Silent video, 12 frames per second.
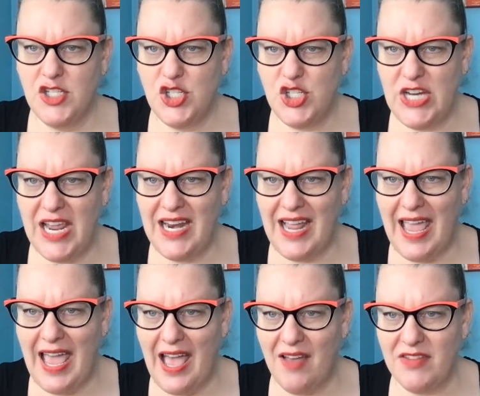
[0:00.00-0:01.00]
Jade, I
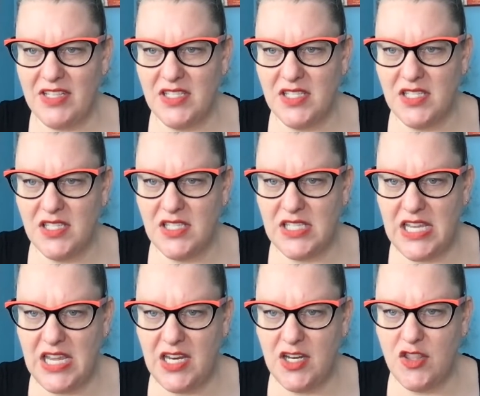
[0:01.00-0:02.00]
haven't
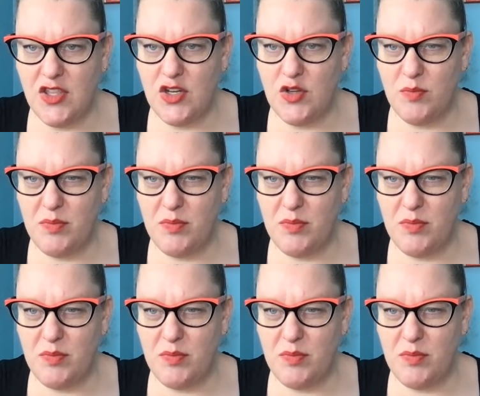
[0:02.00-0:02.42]
seen the new